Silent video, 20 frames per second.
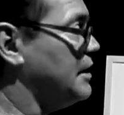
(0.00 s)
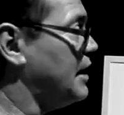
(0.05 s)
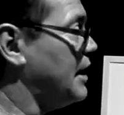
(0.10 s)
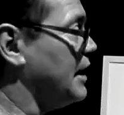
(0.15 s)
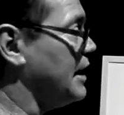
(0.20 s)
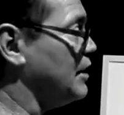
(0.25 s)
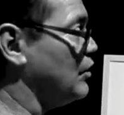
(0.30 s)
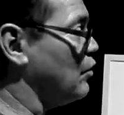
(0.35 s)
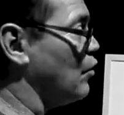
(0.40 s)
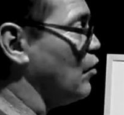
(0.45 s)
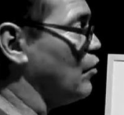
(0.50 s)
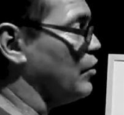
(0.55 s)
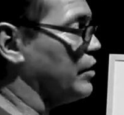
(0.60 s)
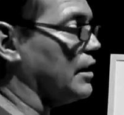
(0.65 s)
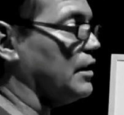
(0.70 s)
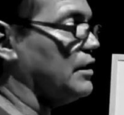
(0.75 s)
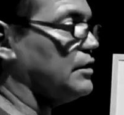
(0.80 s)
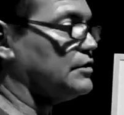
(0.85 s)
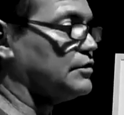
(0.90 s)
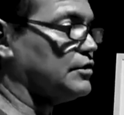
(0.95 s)
uh, in
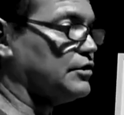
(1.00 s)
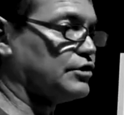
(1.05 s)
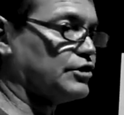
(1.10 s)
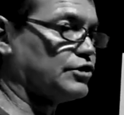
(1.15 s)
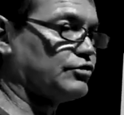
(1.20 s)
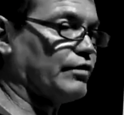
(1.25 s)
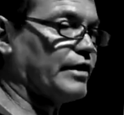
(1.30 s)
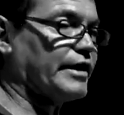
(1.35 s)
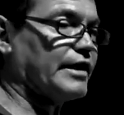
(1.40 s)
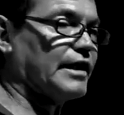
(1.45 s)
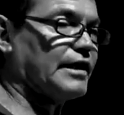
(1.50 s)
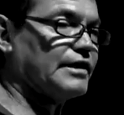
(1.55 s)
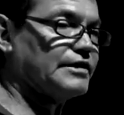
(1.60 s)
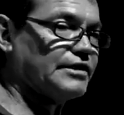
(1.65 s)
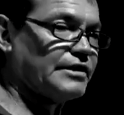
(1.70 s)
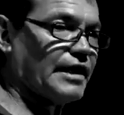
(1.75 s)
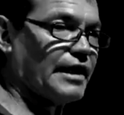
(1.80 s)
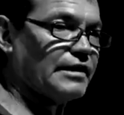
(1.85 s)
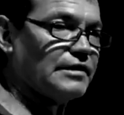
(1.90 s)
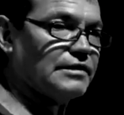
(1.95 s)
order to string a
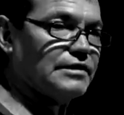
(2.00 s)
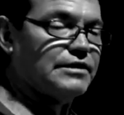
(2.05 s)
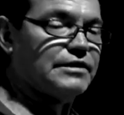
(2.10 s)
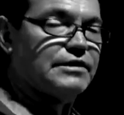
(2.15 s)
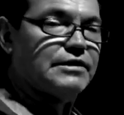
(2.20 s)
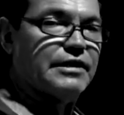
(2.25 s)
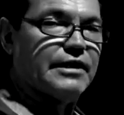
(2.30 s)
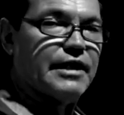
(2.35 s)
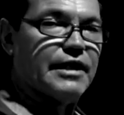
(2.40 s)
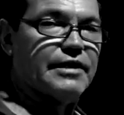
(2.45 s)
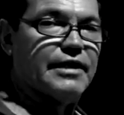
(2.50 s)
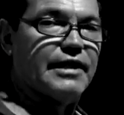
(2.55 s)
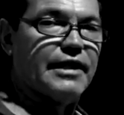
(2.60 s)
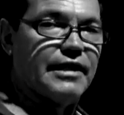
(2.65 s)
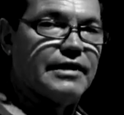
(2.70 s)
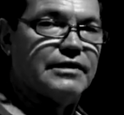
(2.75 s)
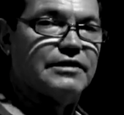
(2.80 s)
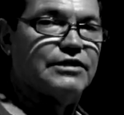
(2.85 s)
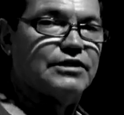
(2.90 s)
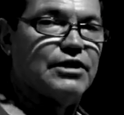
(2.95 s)
sentence together
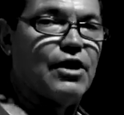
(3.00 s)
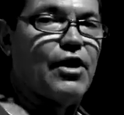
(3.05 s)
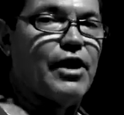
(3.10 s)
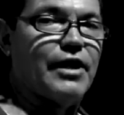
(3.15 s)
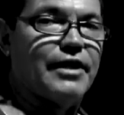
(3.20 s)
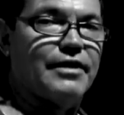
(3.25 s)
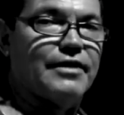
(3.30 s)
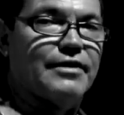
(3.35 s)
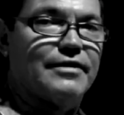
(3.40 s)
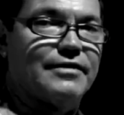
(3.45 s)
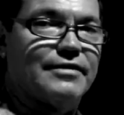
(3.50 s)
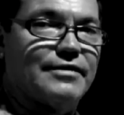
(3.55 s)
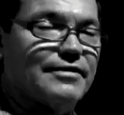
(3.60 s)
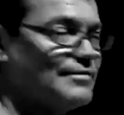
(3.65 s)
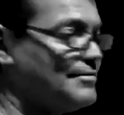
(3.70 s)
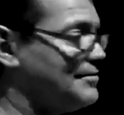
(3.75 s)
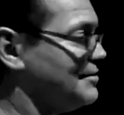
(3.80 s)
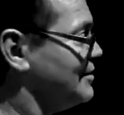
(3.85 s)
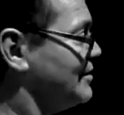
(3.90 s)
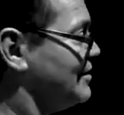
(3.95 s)
in sign.
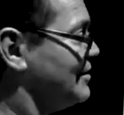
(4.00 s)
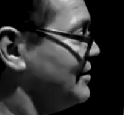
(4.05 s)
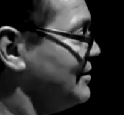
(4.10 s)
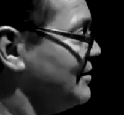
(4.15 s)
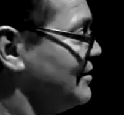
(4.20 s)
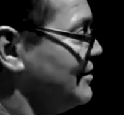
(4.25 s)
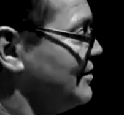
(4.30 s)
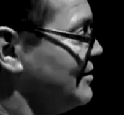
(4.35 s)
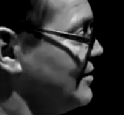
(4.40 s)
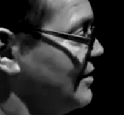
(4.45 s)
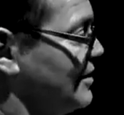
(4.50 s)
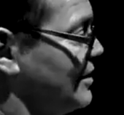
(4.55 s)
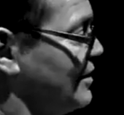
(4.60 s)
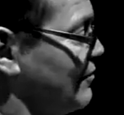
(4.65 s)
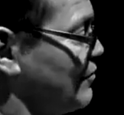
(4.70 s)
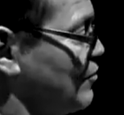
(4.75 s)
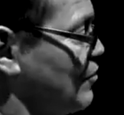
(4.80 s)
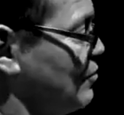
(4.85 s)
And of